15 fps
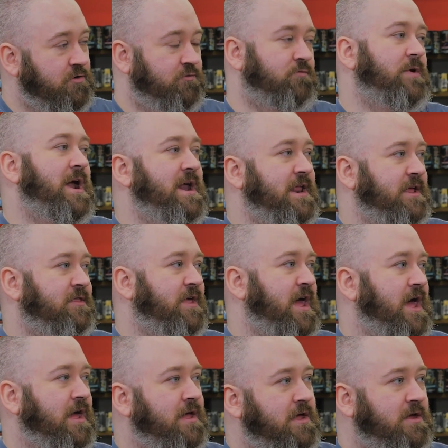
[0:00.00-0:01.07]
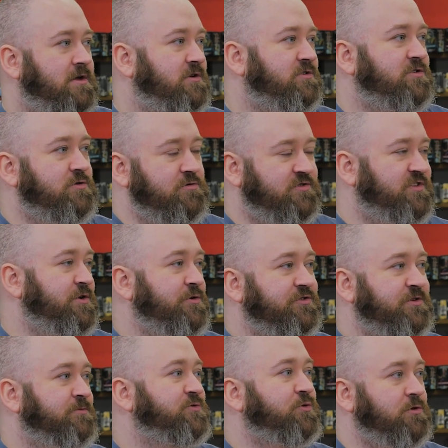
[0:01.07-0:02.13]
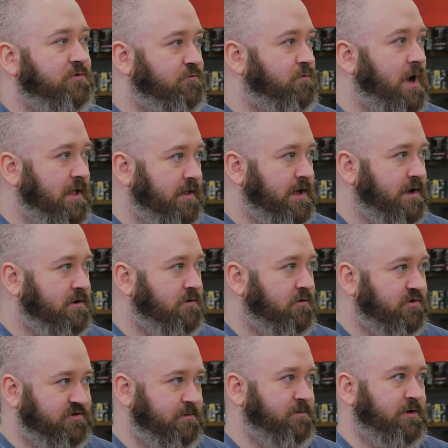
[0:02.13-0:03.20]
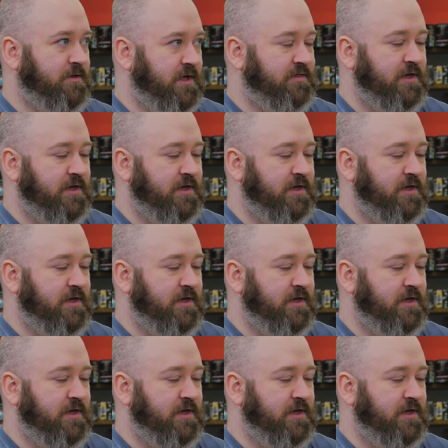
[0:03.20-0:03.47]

raiding that to steal some sort of relic or something like